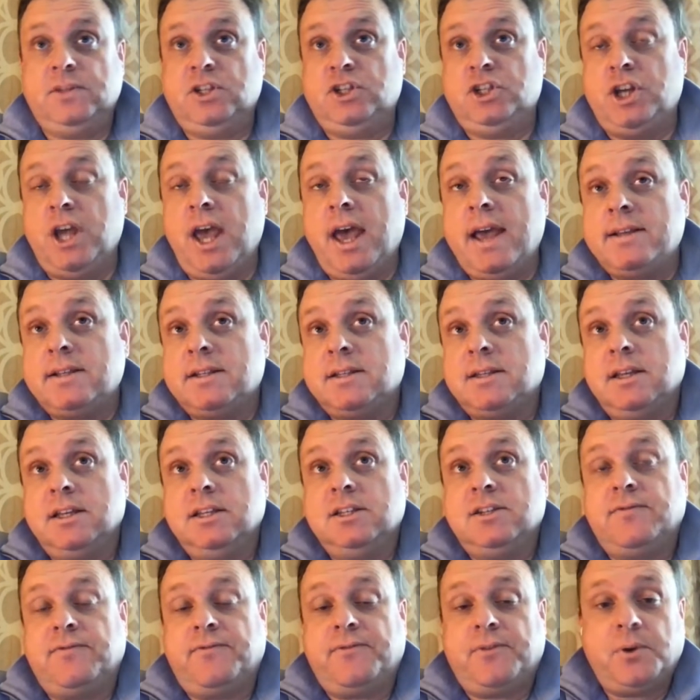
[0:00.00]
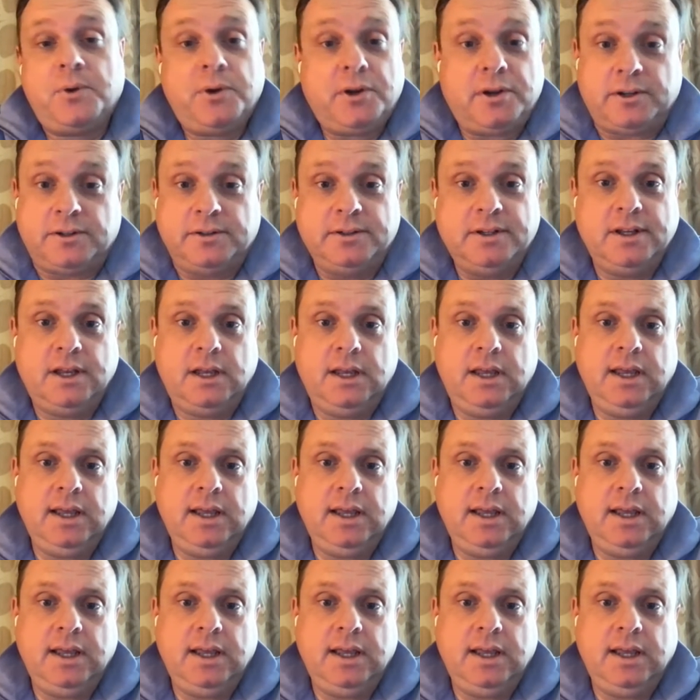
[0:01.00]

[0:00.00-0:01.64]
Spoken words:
chest is full.